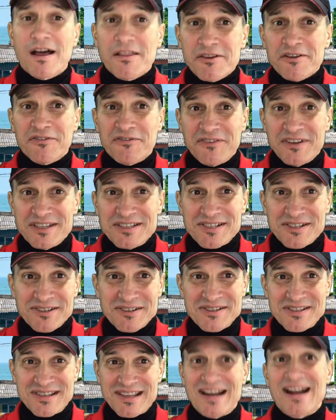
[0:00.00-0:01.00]
Other
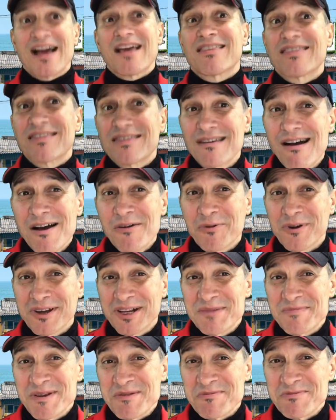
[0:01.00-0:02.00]
features that I thought were
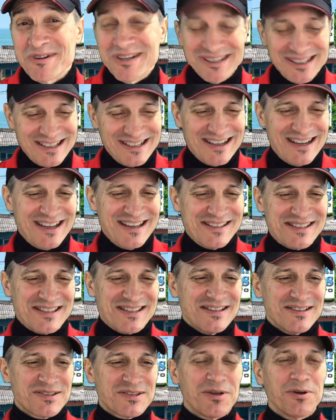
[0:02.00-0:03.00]
gonna be really
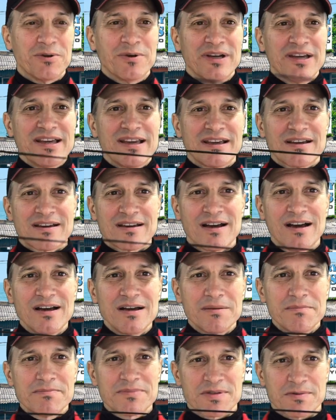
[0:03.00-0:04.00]
nice. So it
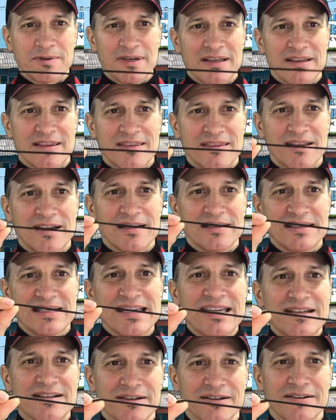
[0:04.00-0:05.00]
comes with a
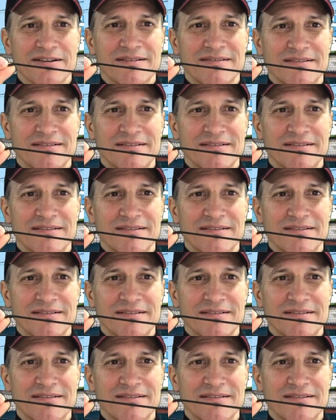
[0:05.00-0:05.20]
leader.